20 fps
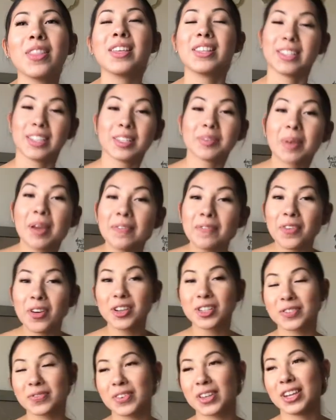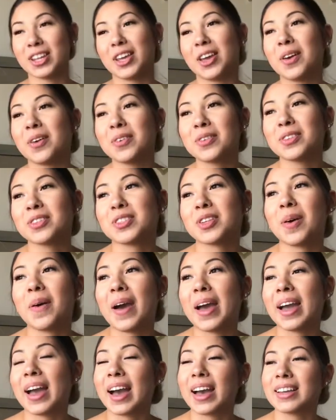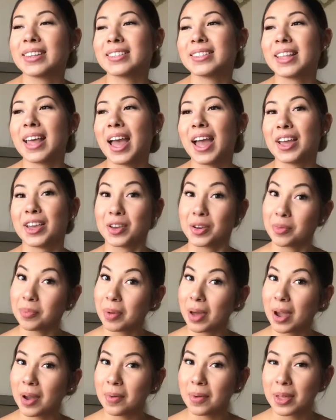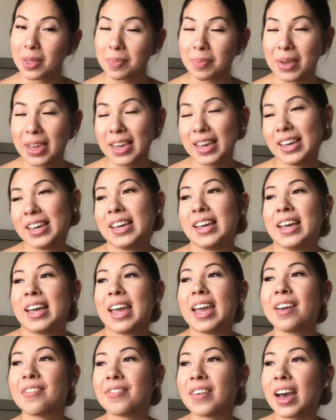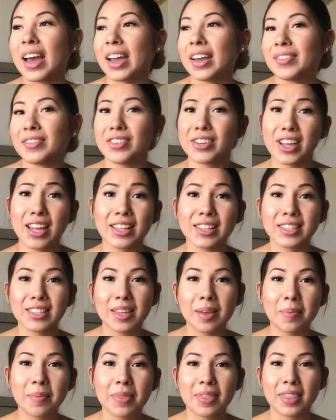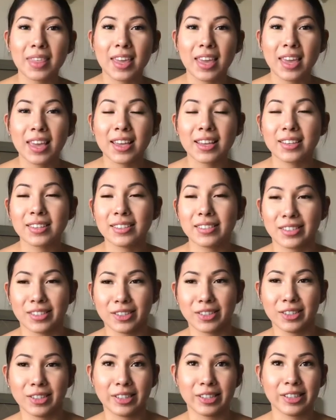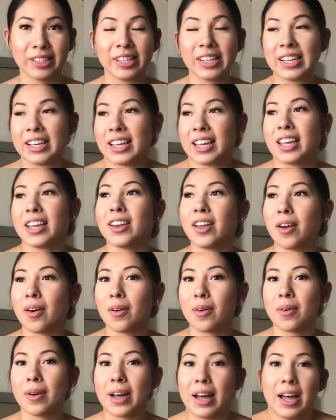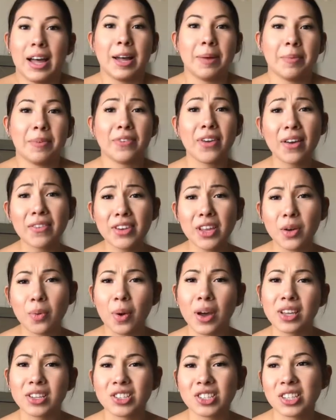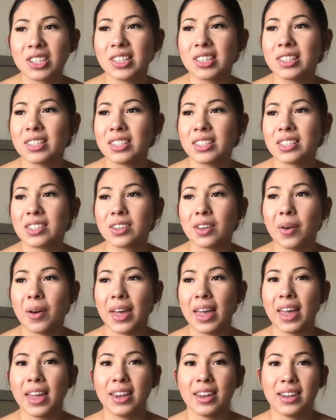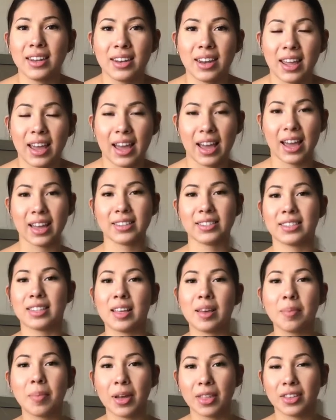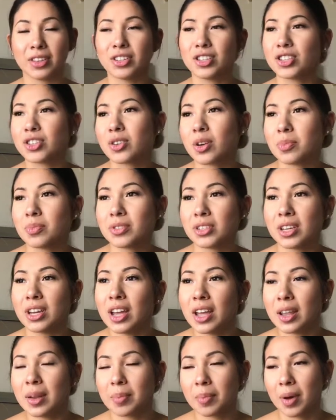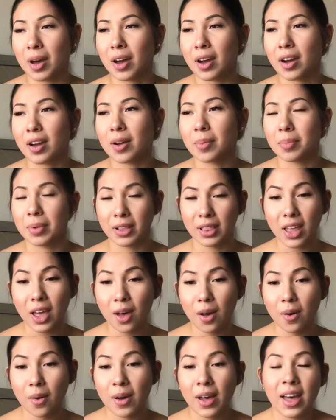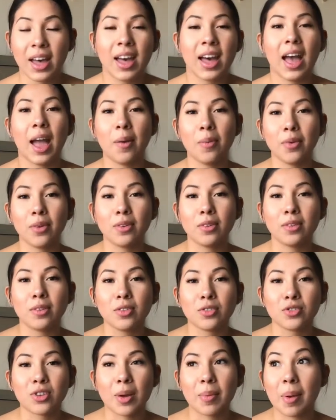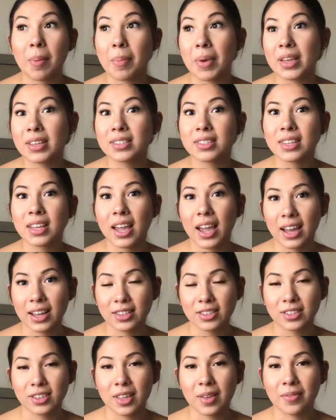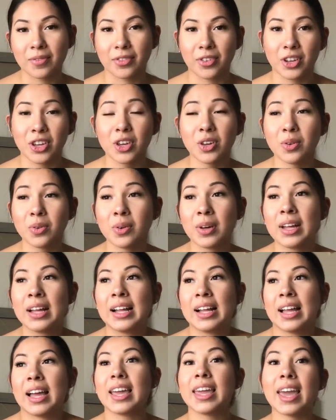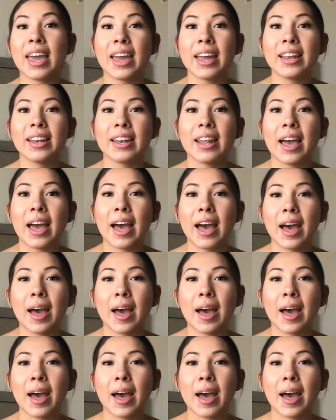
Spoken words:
This is my first video, so I ask that you bear with me if I forget some things, or if you have any questions, go ahead and ask them on the description bar below. I will try my best to answer them for you. Again,